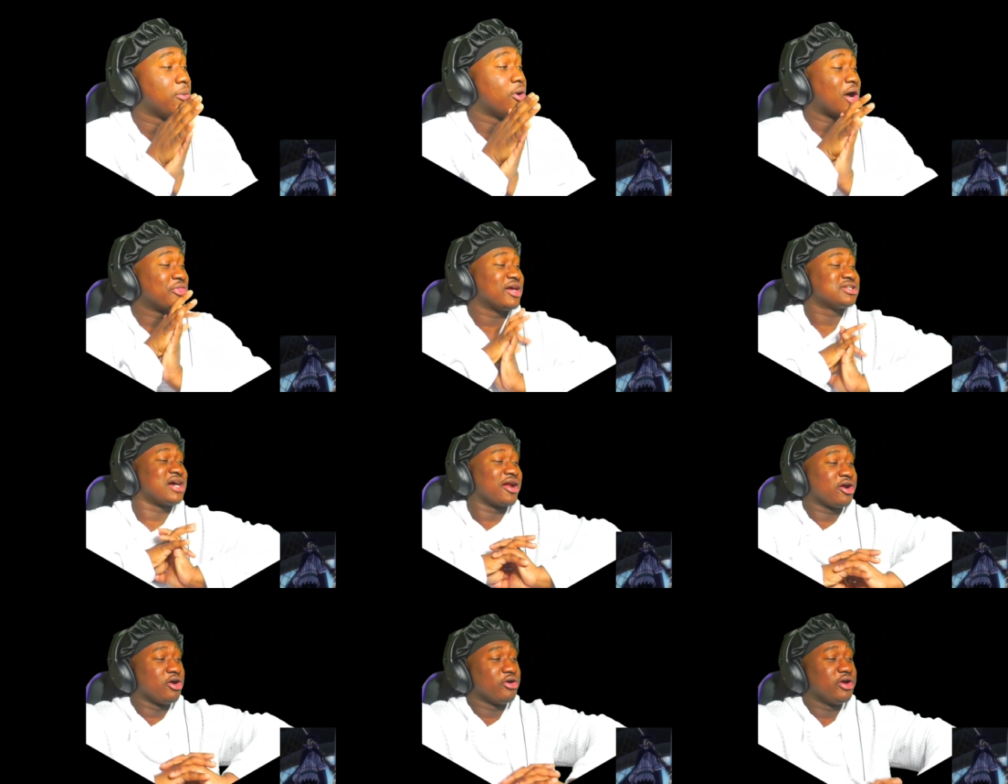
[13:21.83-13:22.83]
I think it's
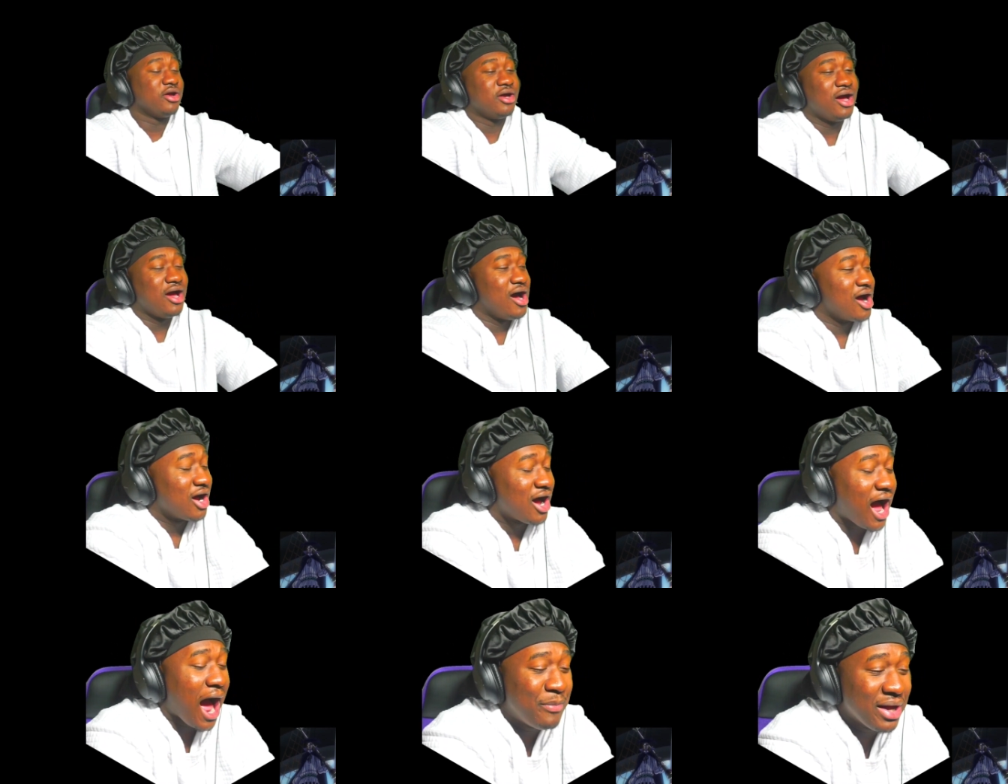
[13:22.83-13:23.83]
Katakuri.
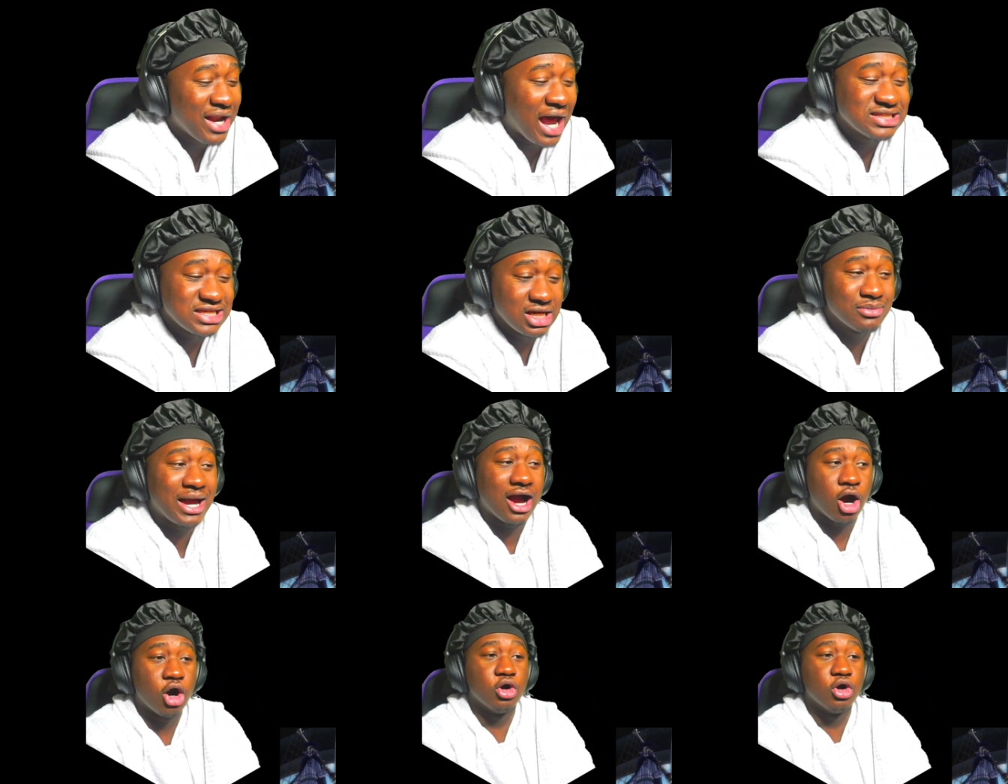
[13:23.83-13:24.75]
I bet not see him got hold